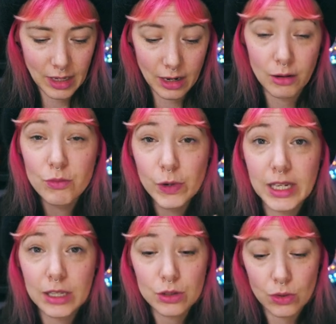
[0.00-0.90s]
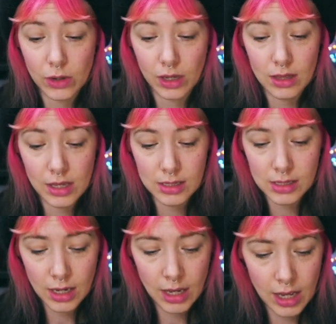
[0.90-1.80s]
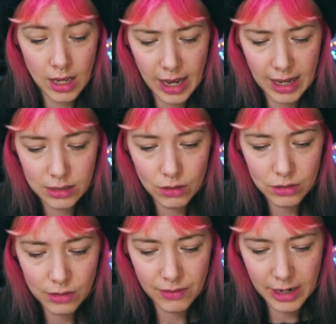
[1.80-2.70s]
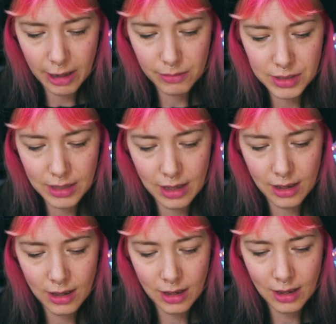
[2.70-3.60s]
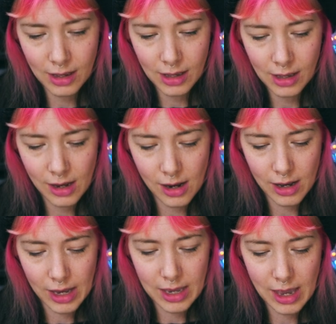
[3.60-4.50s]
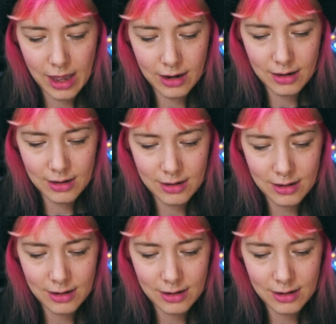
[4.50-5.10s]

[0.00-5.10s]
And I'm really enjoying it. This has lots of neps that, again,